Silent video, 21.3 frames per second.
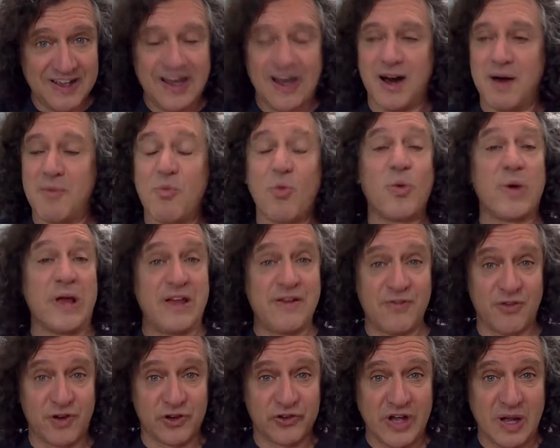We,
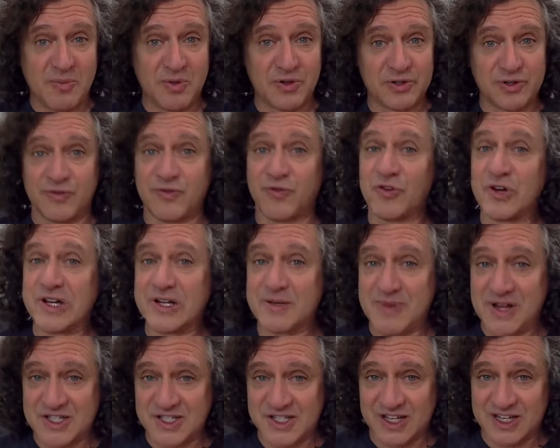for example, do free
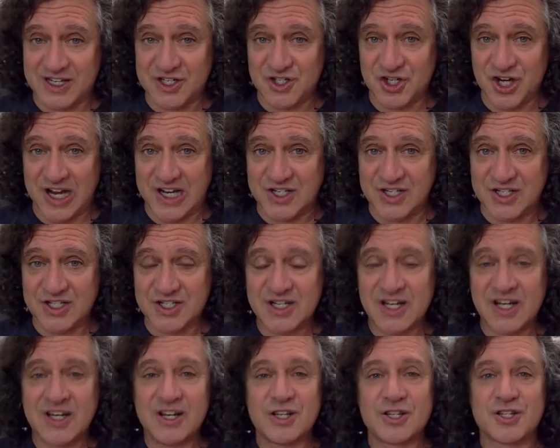domestic exchanges.
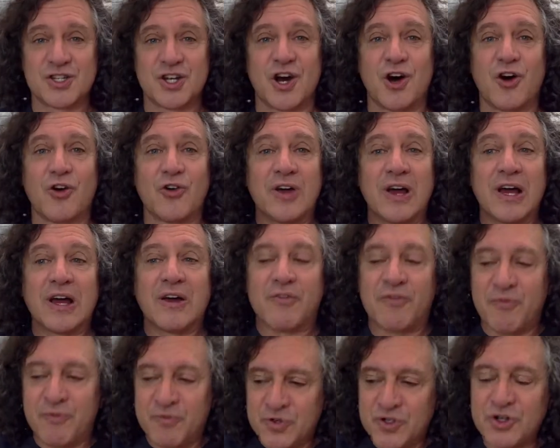So
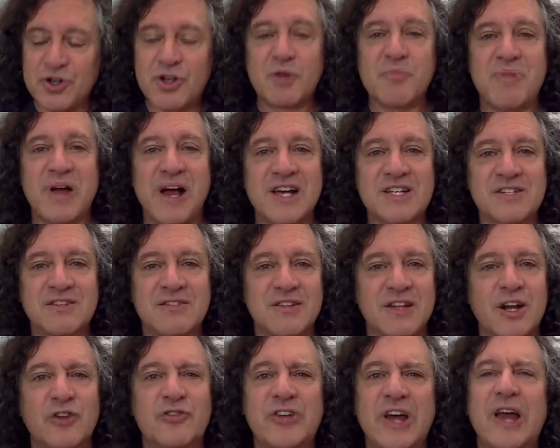do your best.
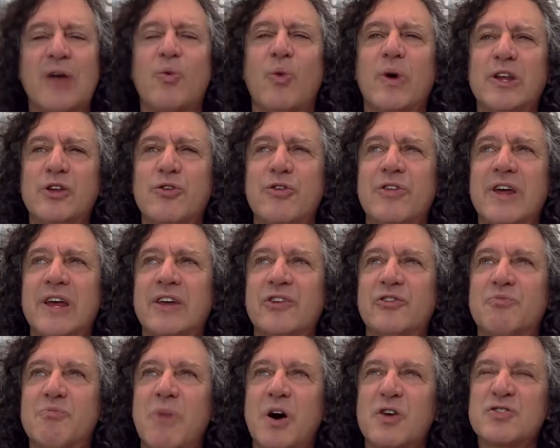You know, take what you think
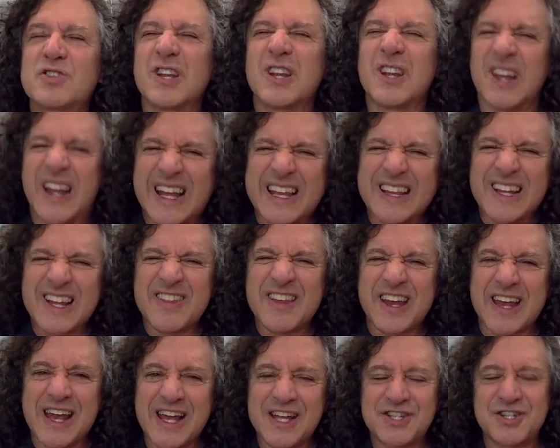is most likely the
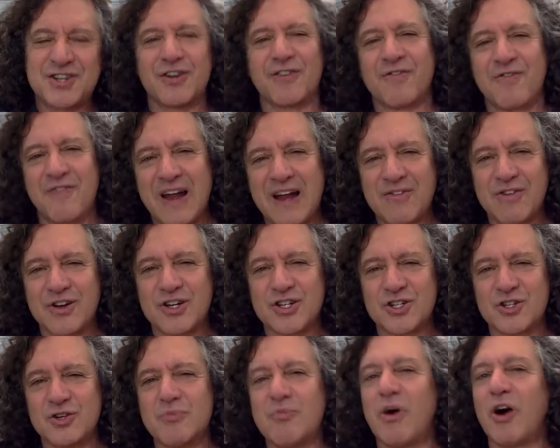case, your favorite
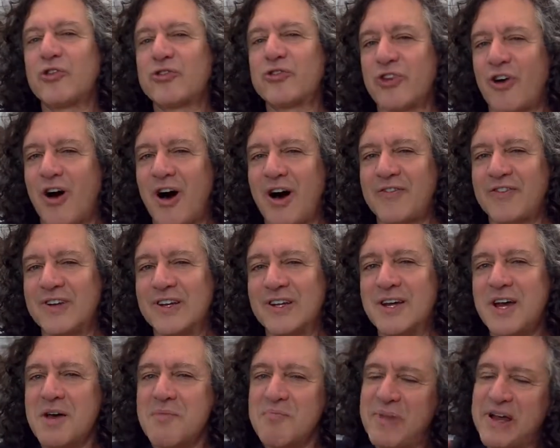shoe most often,
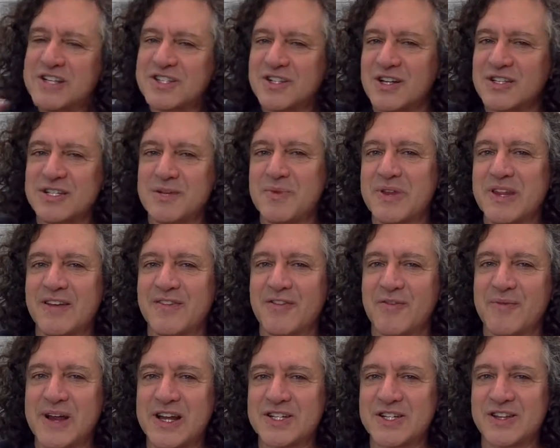based on some of the
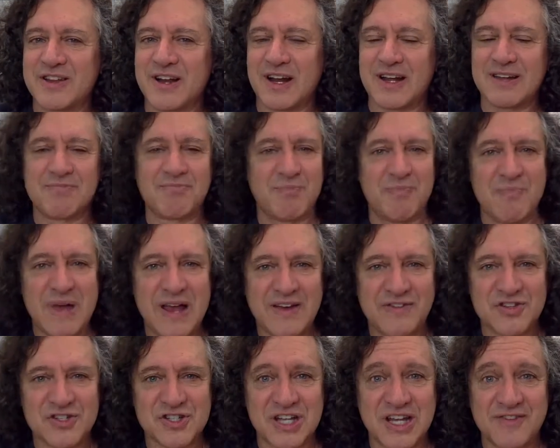information that I may
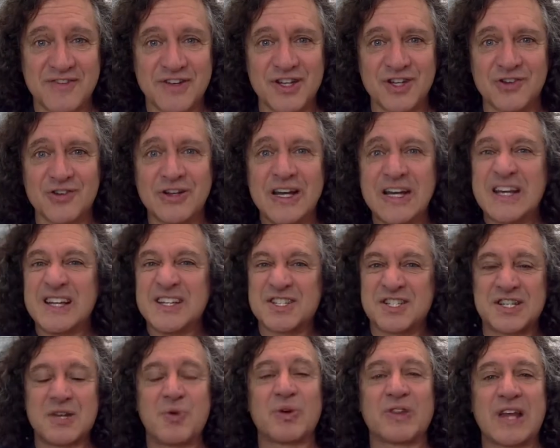have just given you.
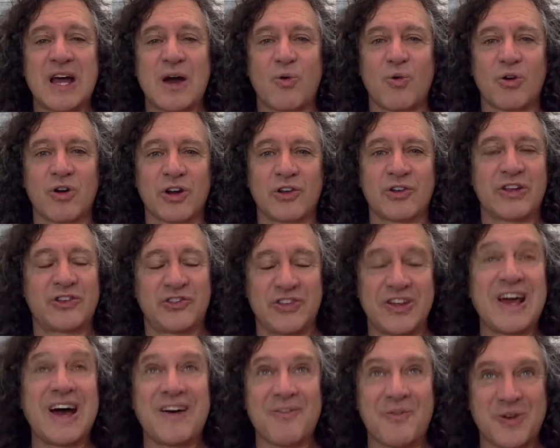See what that works,
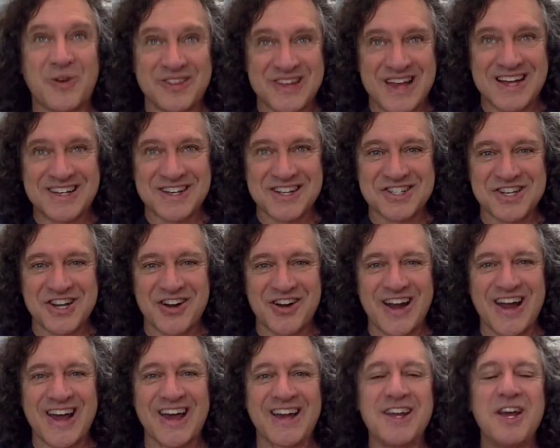see how what that does in your
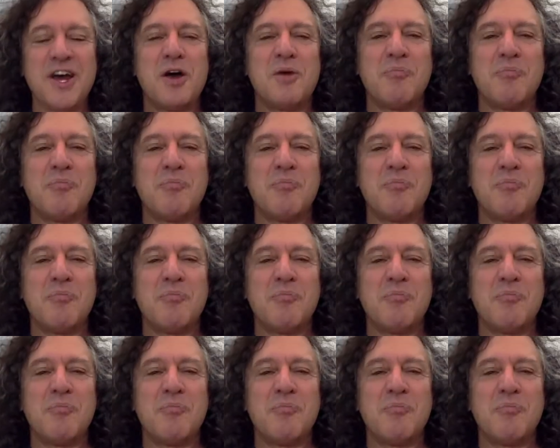head.